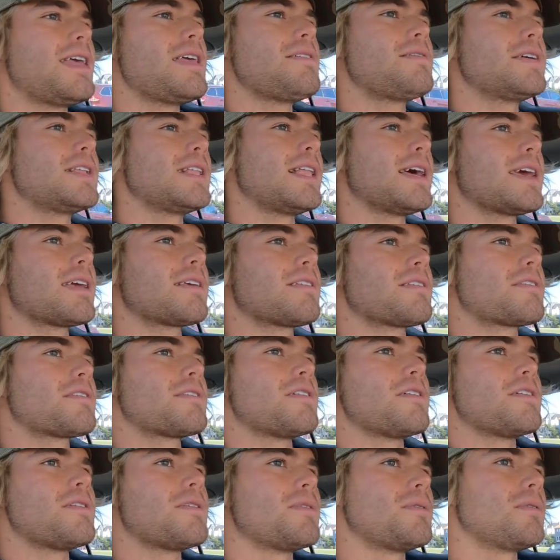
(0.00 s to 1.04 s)
even like,
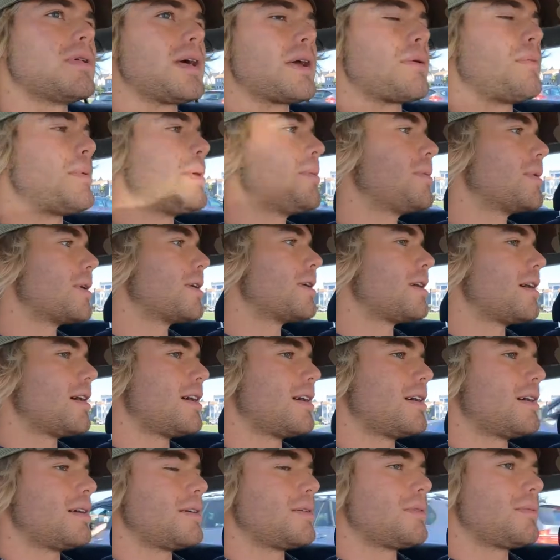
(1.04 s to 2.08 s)
so like we were
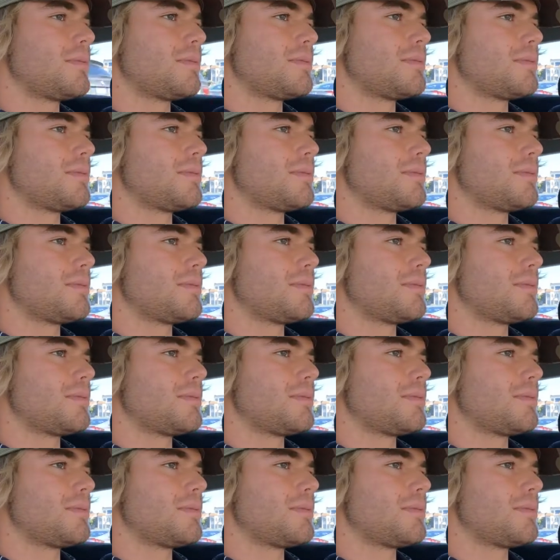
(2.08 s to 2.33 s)
at